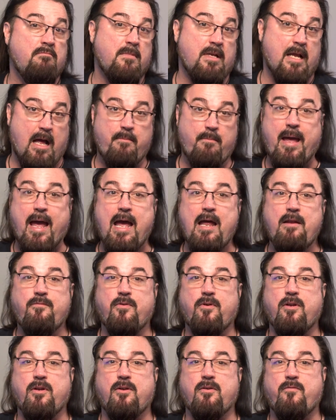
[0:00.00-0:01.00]
Not bad
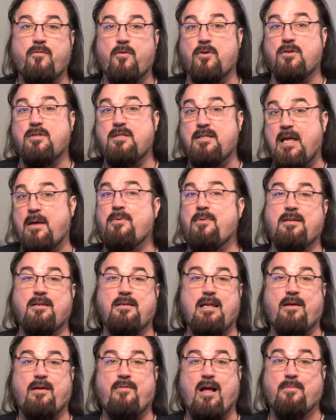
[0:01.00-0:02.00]
for your first step into
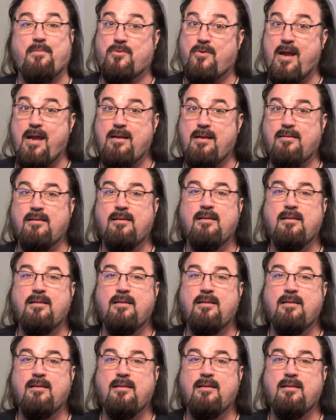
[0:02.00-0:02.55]
DevOps, right?